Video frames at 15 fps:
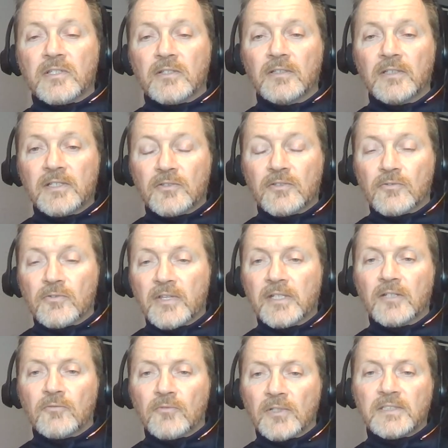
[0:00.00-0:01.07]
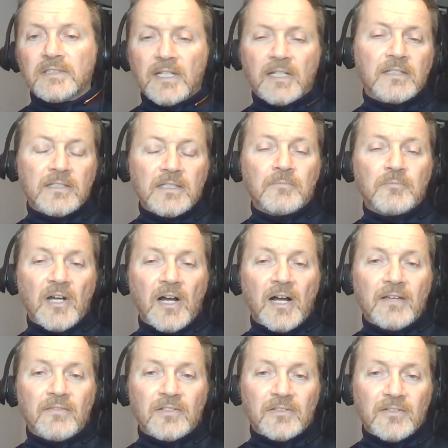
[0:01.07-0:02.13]
listener, they can really take a deep
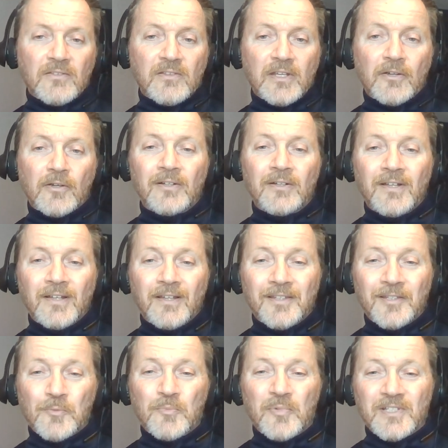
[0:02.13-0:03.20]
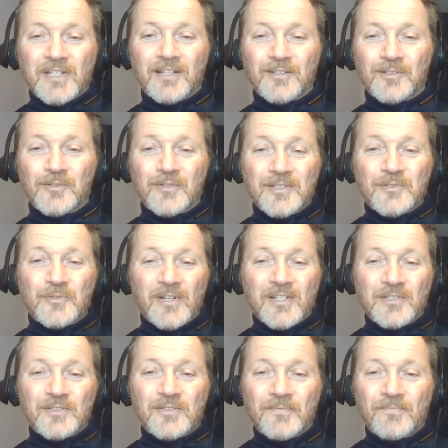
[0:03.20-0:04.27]
dive into their their particular interest.